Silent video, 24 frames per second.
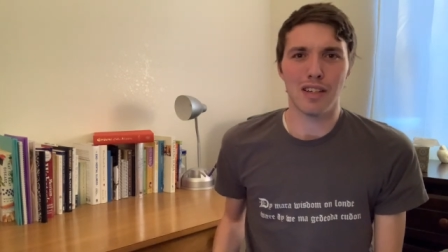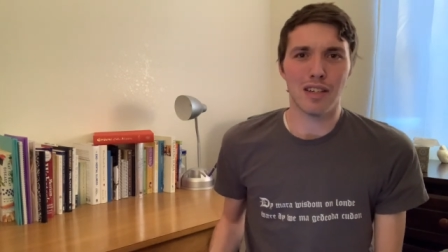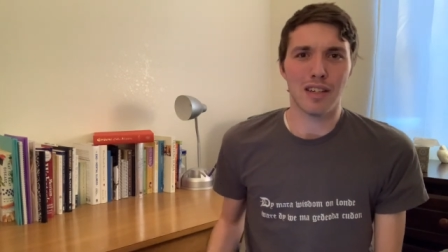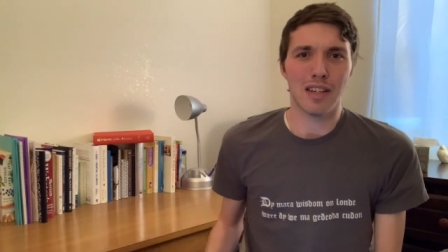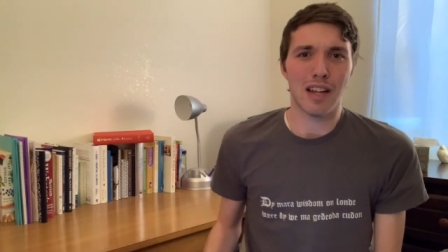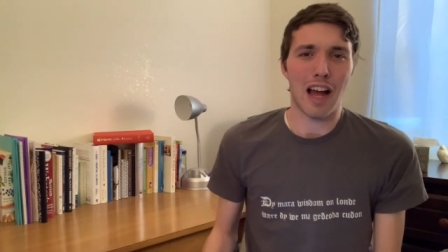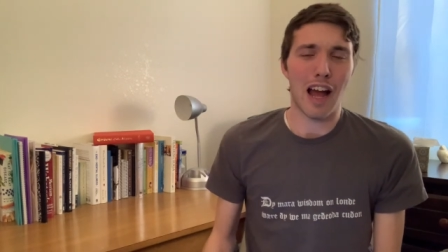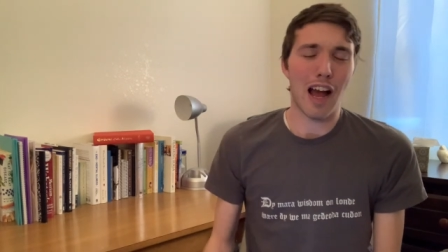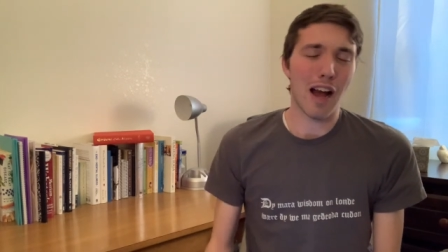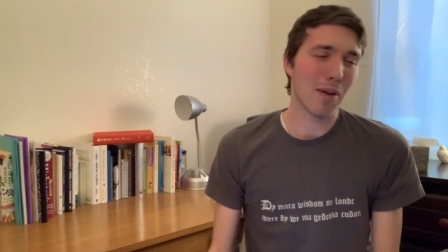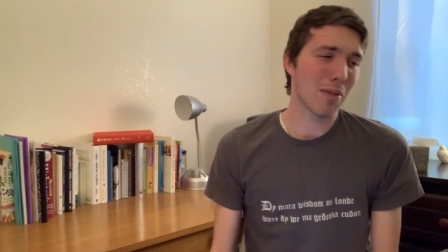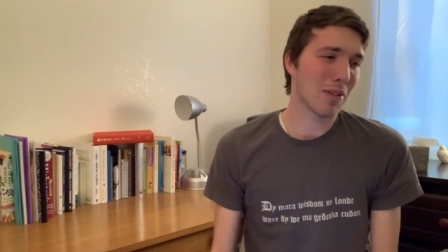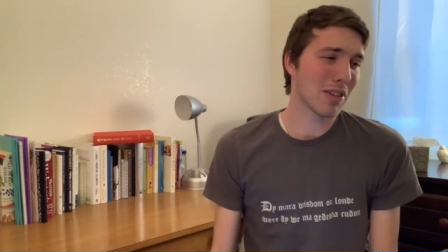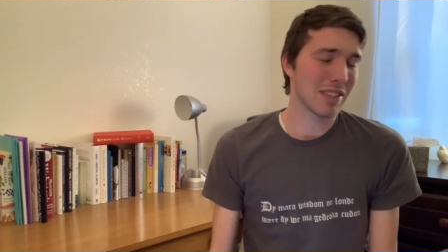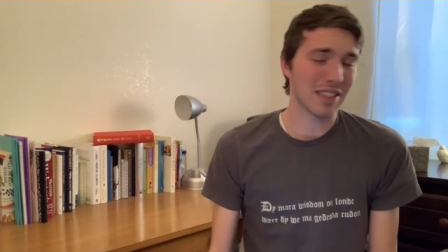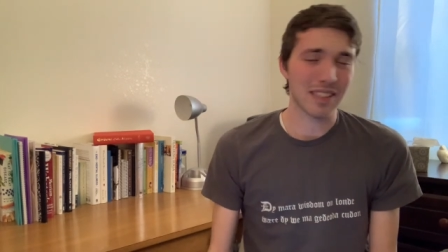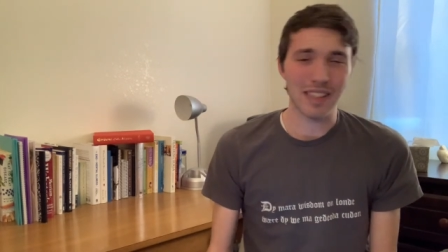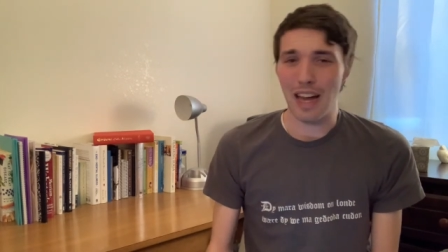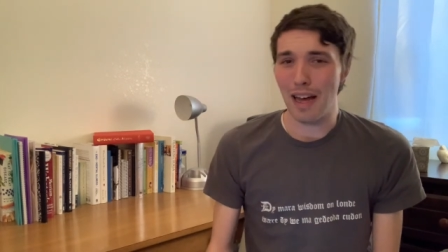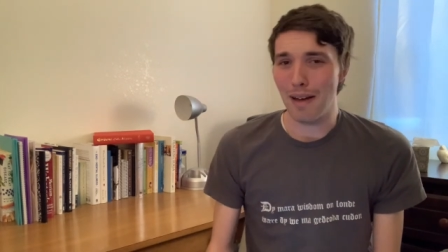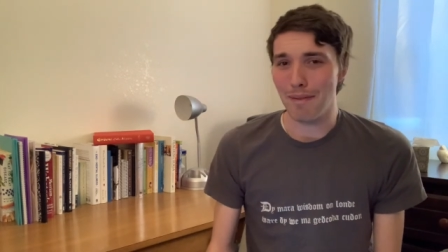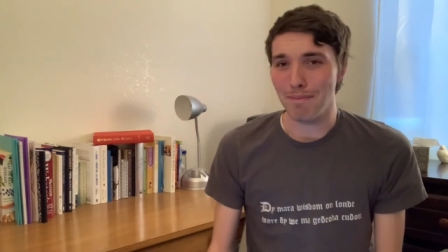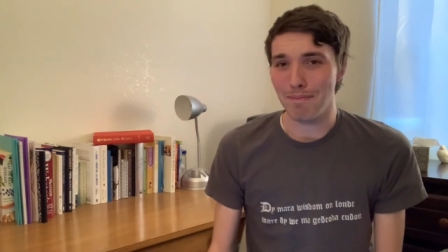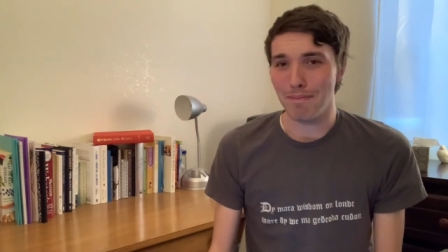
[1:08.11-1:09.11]
Howard's
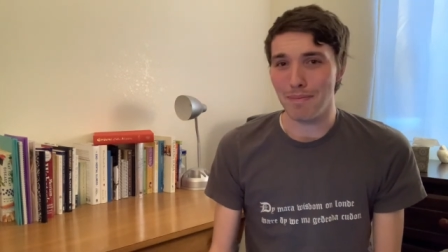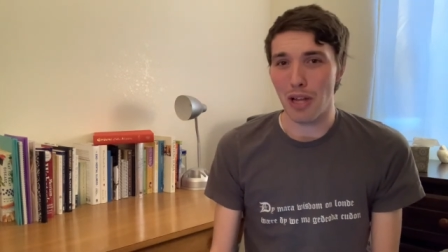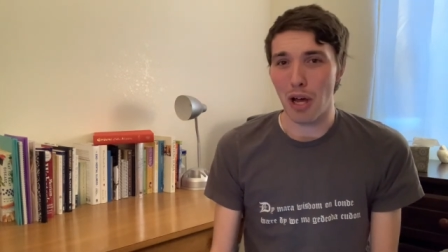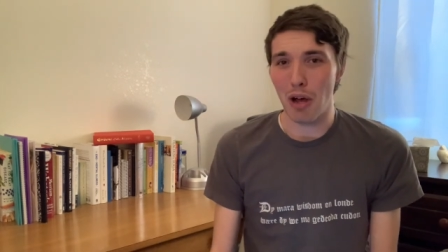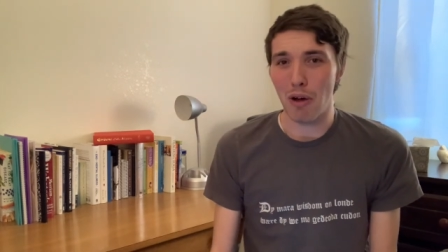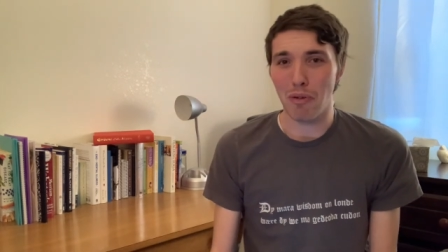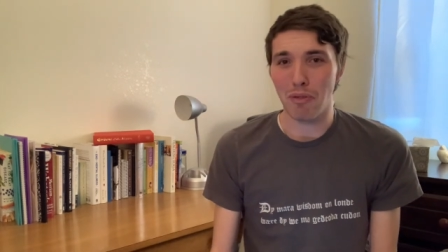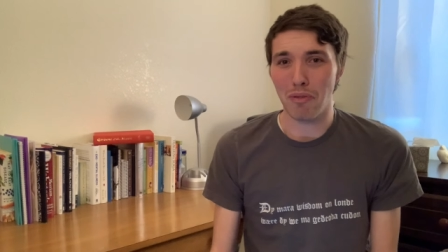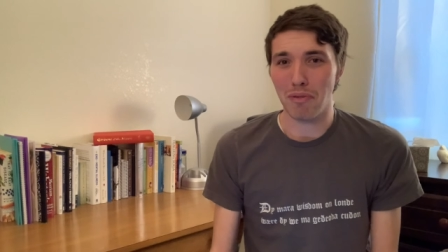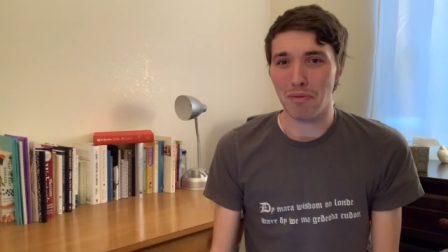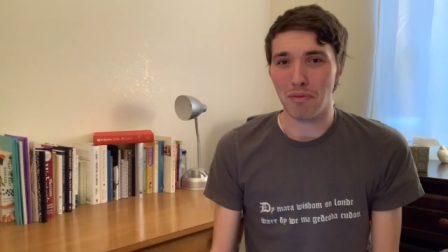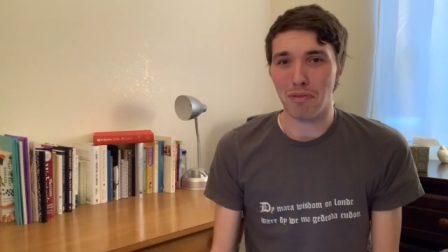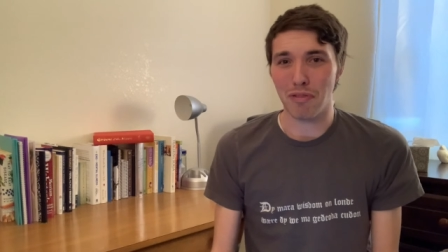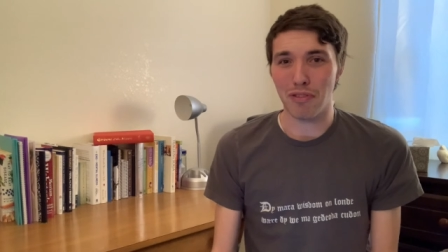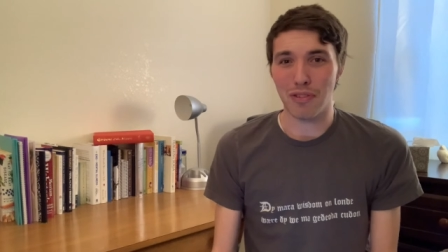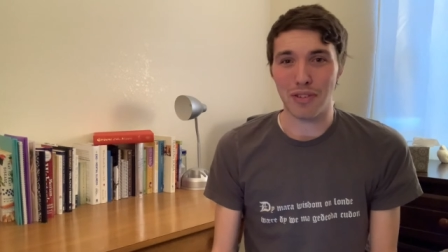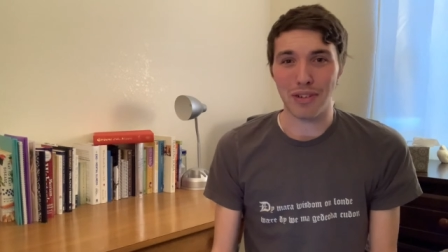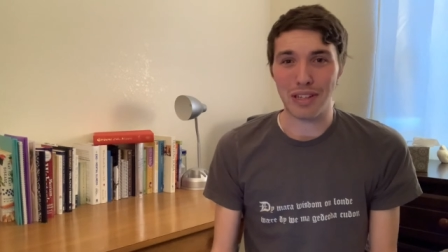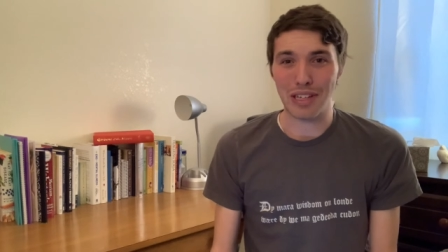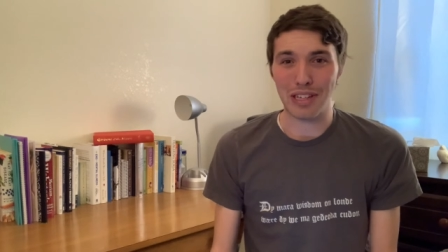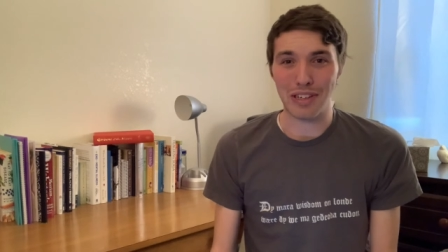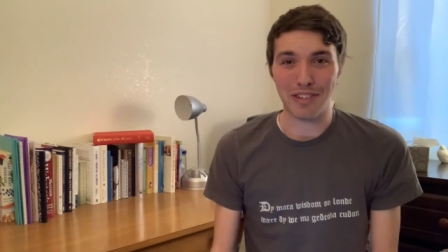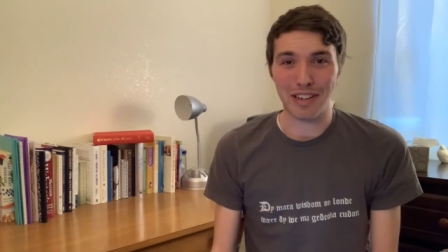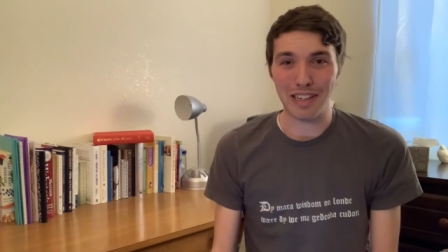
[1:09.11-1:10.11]
not known for
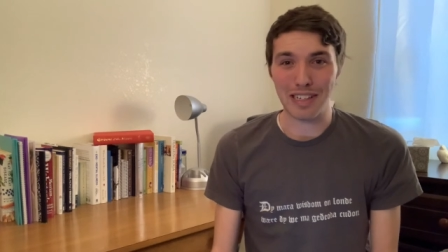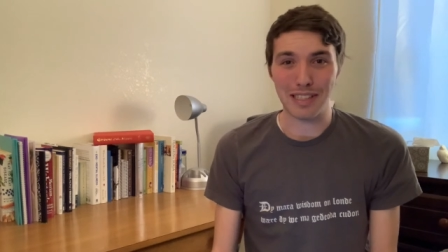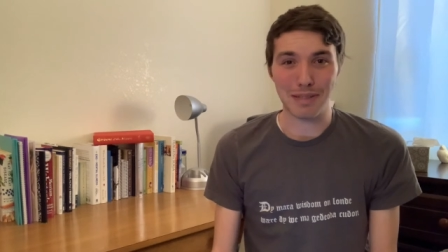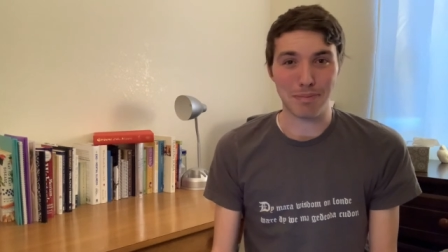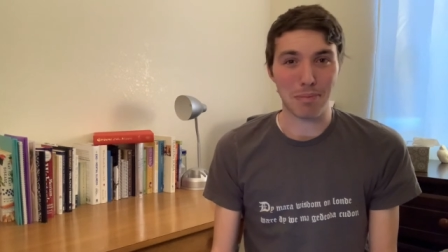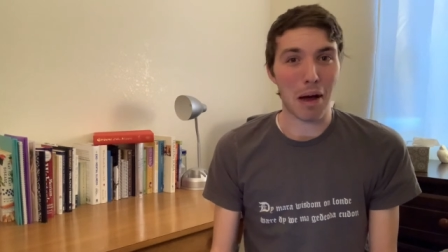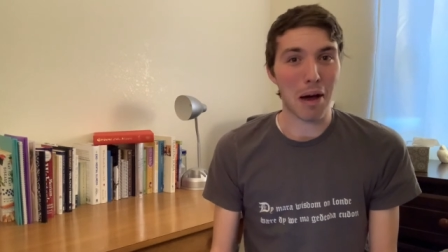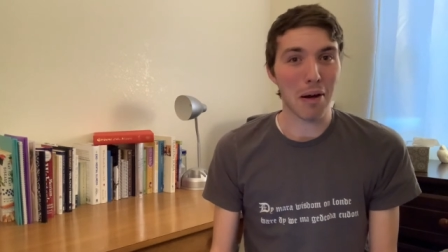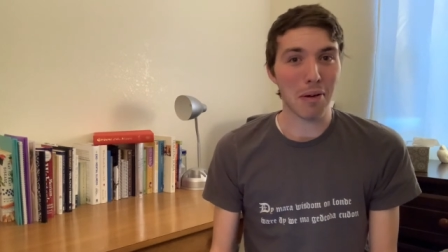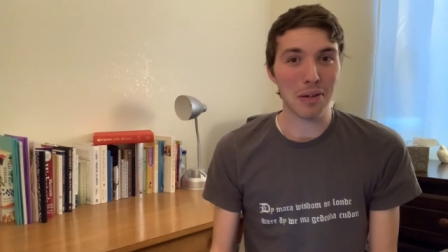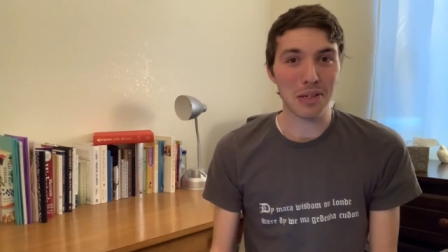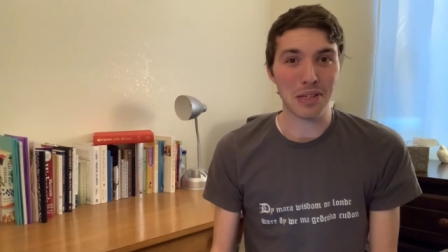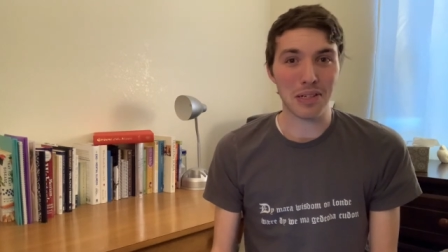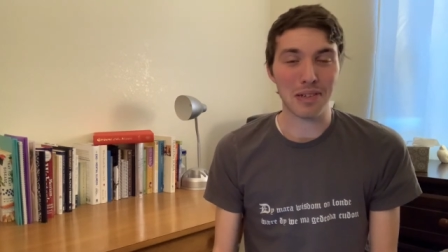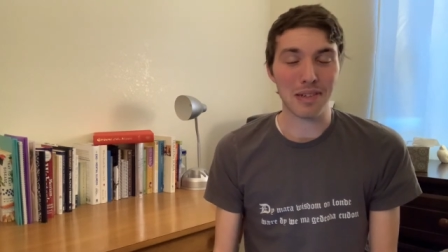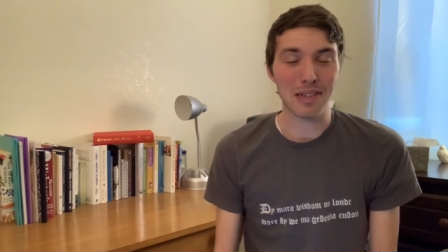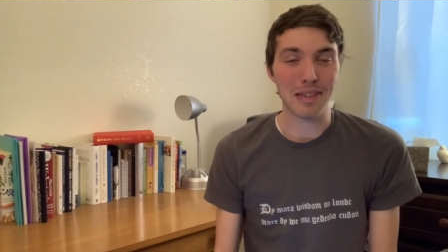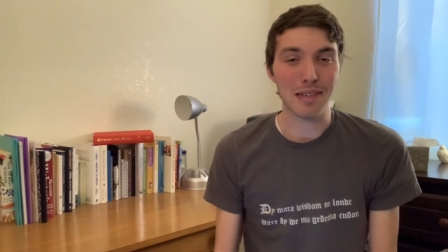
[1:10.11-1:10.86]
the greatest poetry,